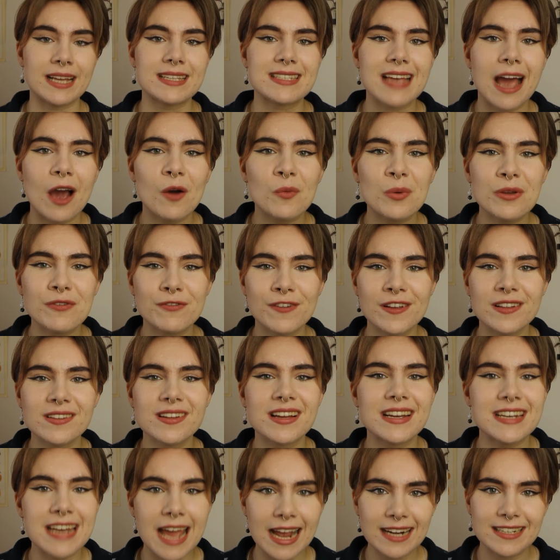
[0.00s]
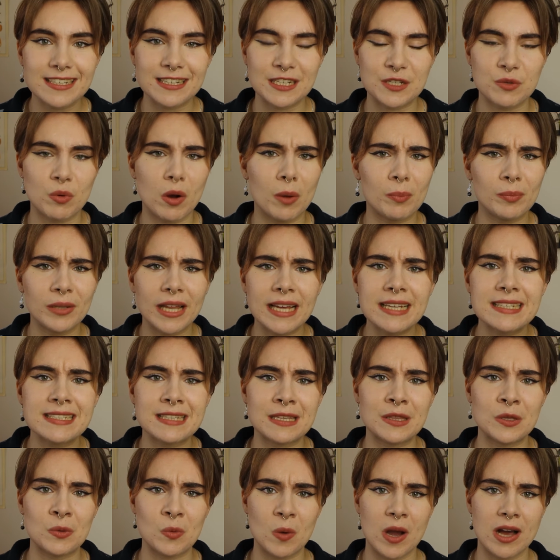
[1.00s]
it's how we feel connected to our
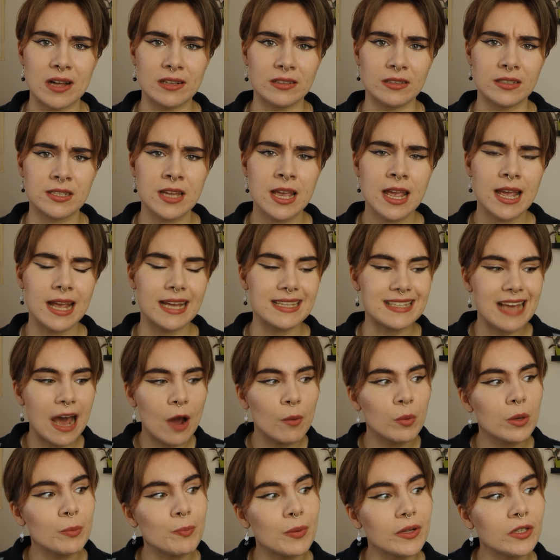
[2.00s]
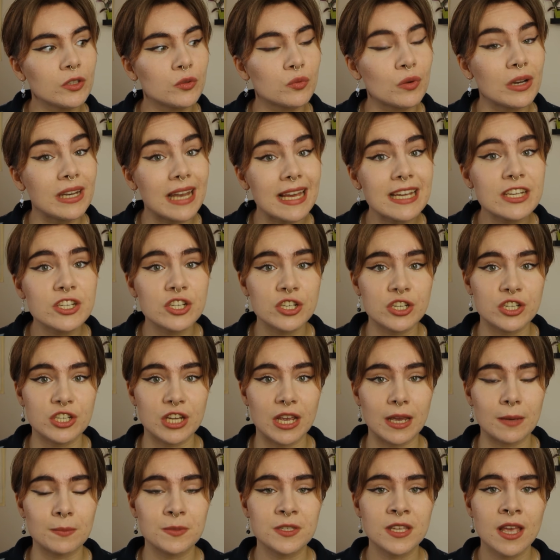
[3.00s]
place in the world, it's how we build
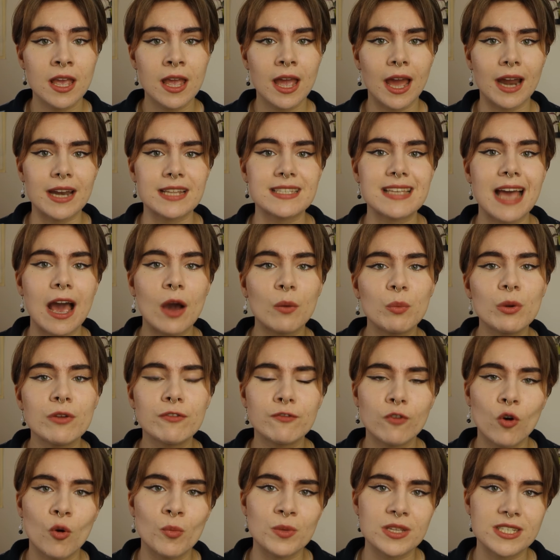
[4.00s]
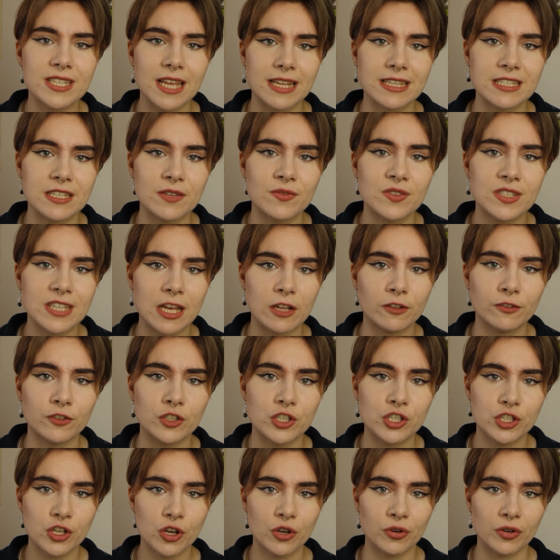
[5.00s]
relationships, and it's how we form a sense of self
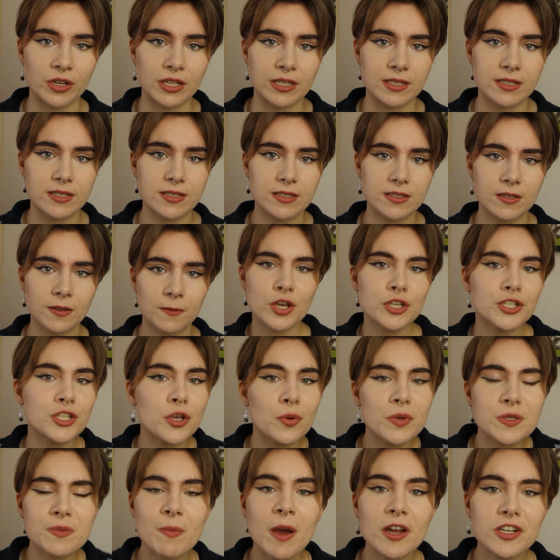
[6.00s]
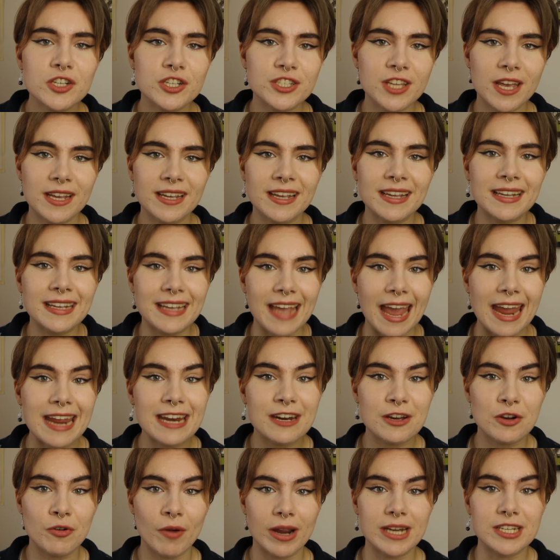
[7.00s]
assurance. So, as much as I can
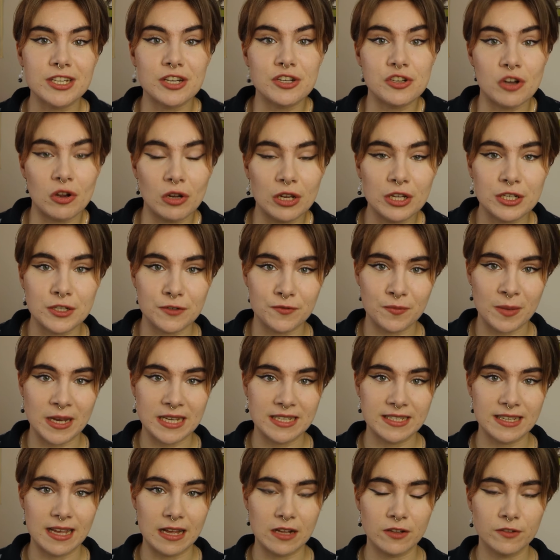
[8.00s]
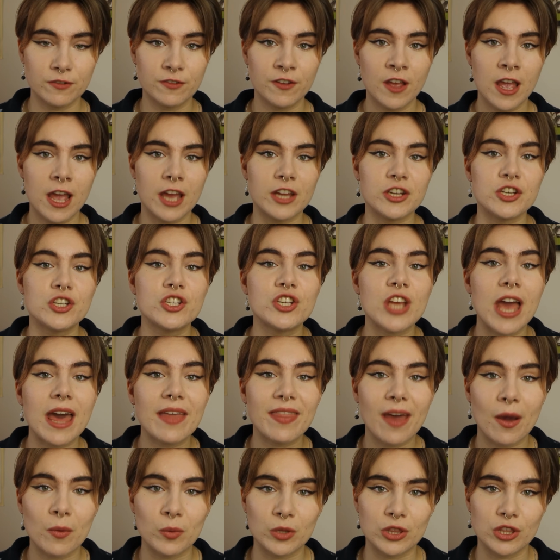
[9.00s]
gain a greater knowledge of myself and
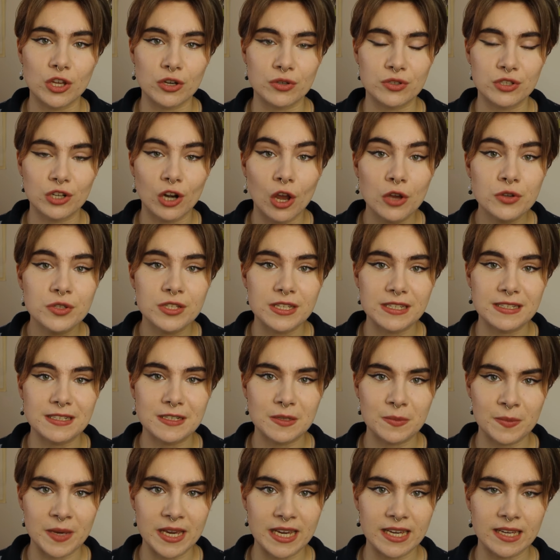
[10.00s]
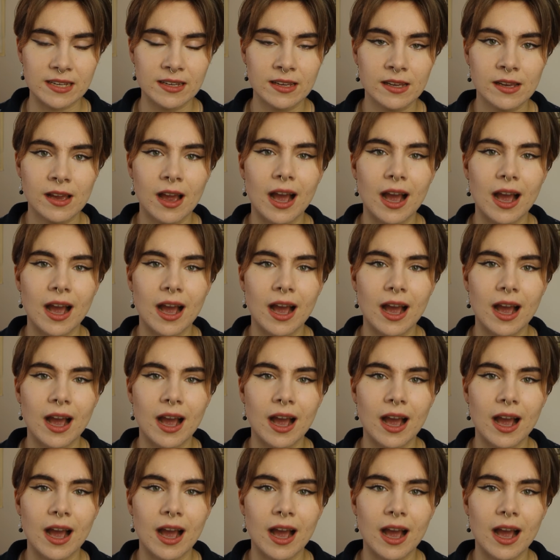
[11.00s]
share that with those closest to me,